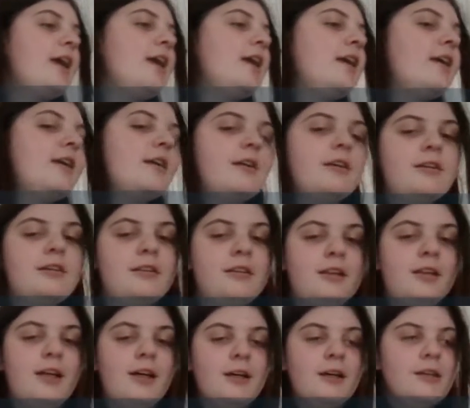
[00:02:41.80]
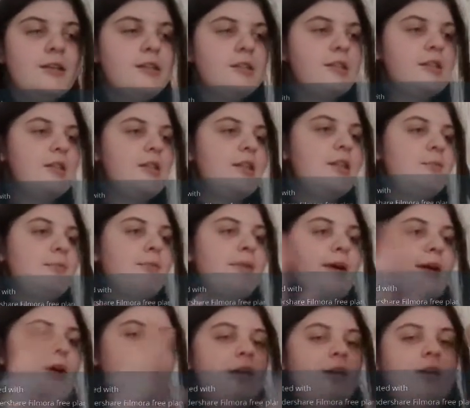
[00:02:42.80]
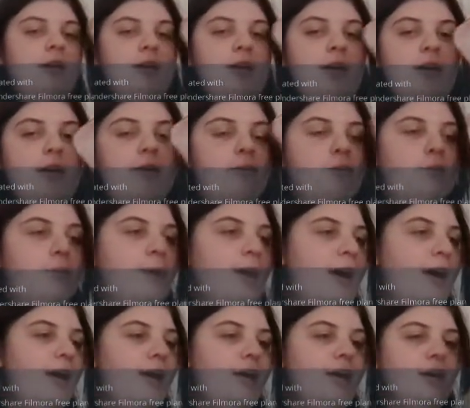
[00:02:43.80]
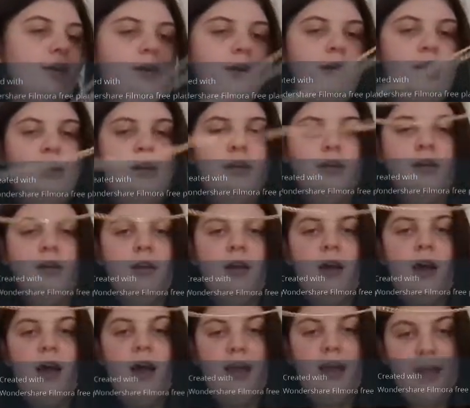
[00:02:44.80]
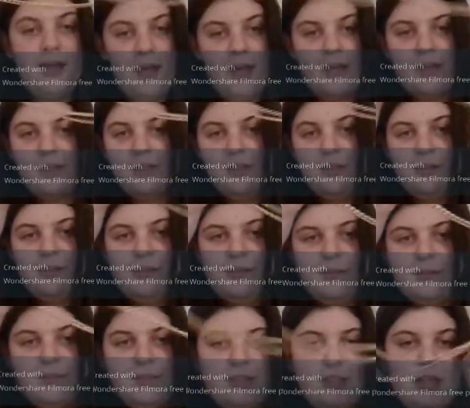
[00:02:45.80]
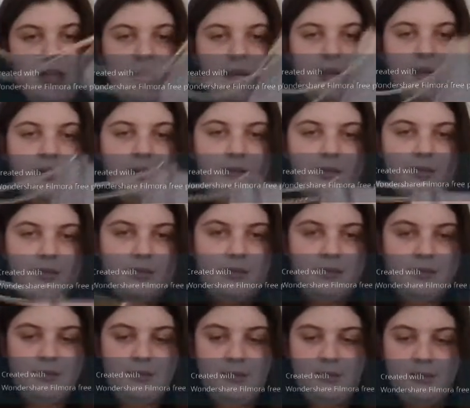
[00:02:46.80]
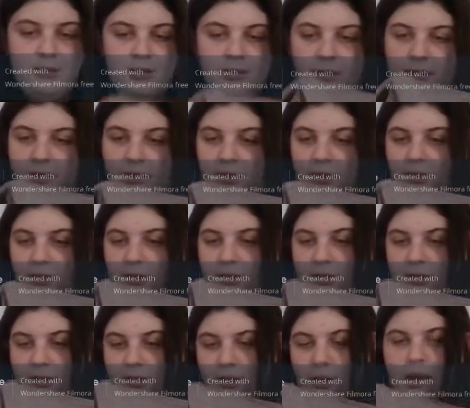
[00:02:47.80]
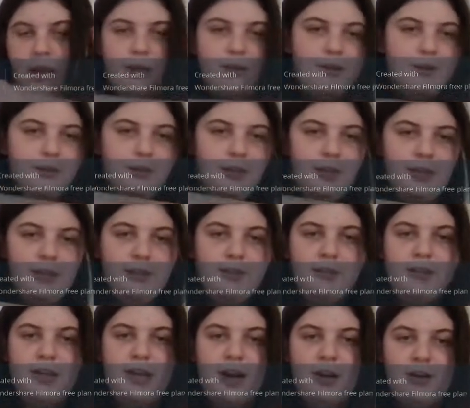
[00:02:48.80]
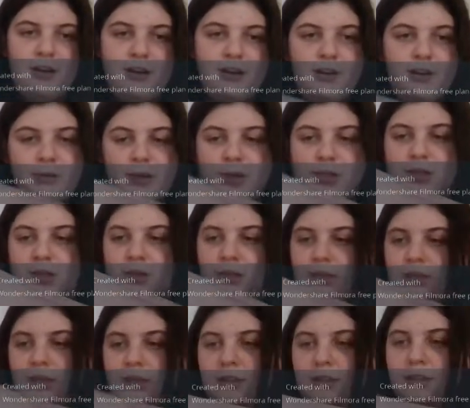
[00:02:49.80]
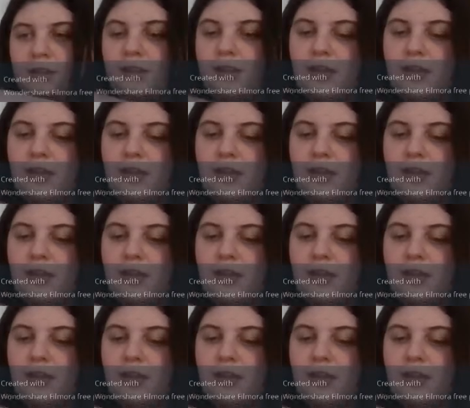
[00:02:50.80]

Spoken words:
And lastly, my bag. I added this chain so then I could like carry it on my shoulder.